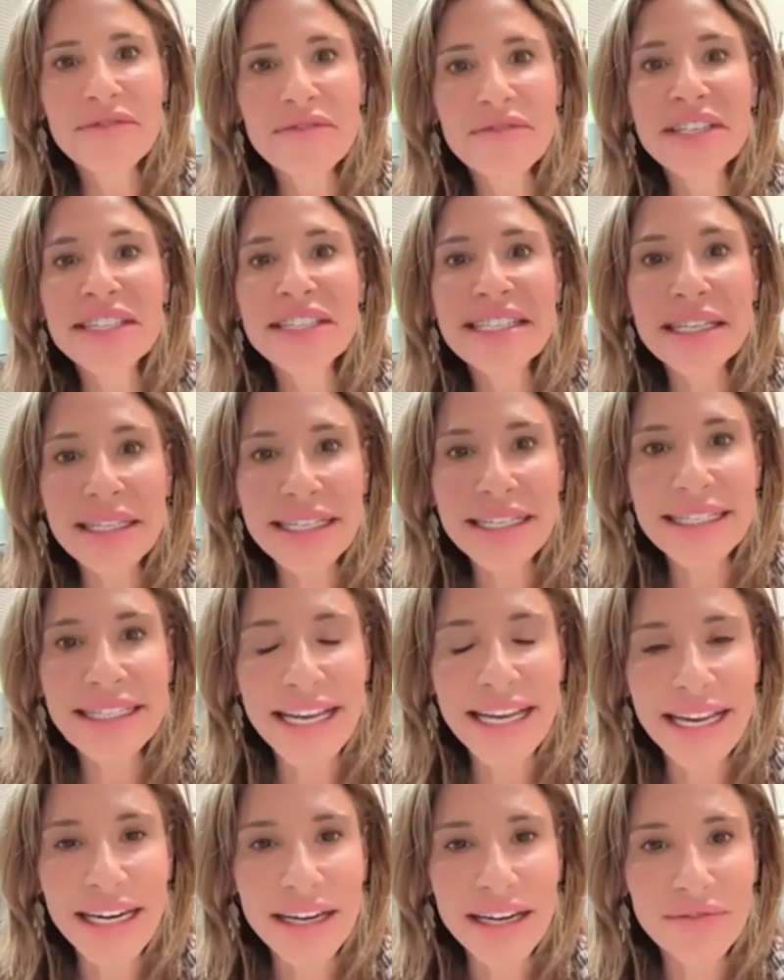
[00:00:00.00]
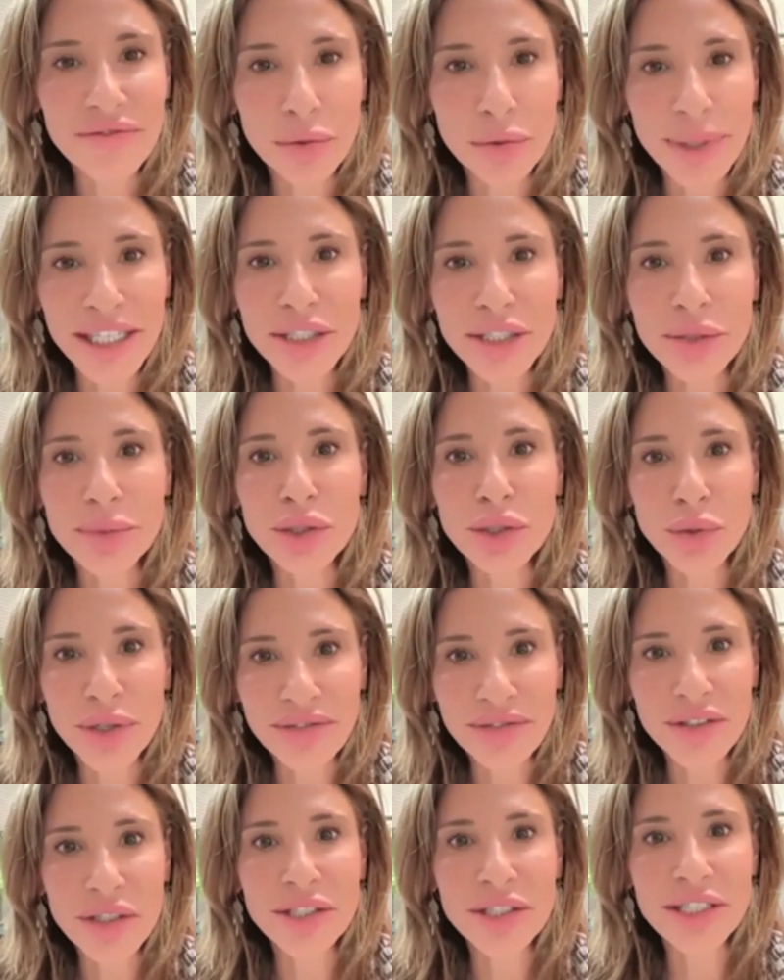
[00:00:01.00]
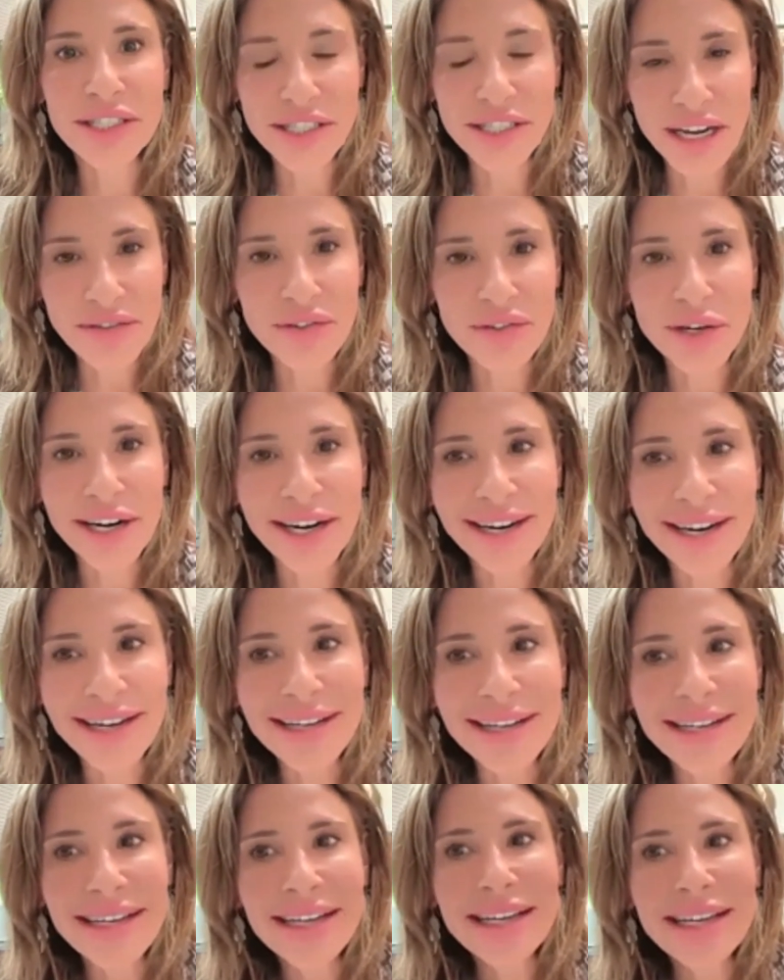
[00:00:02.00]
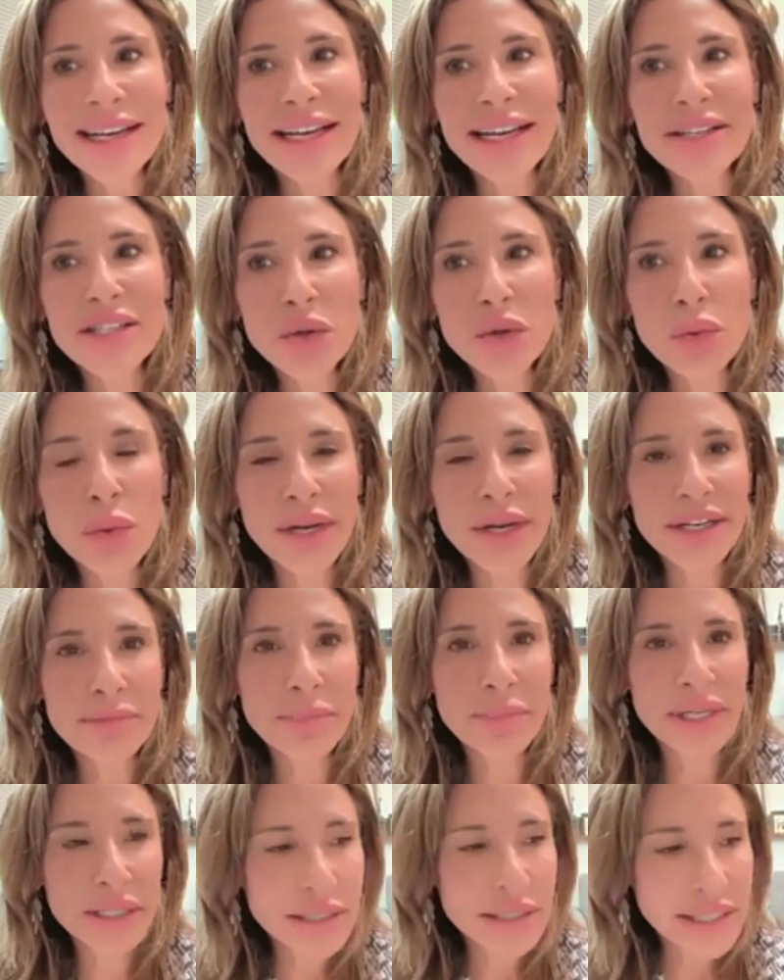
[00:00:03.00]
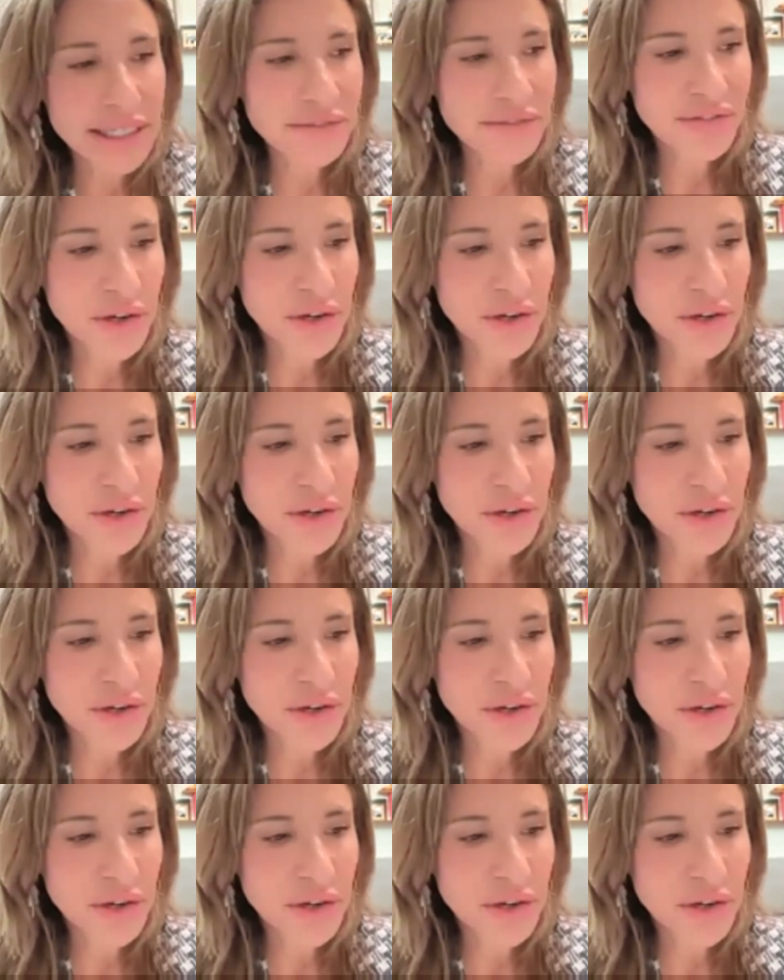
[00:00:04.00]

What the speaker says: facilitate information retrieval and discovery. And so when building for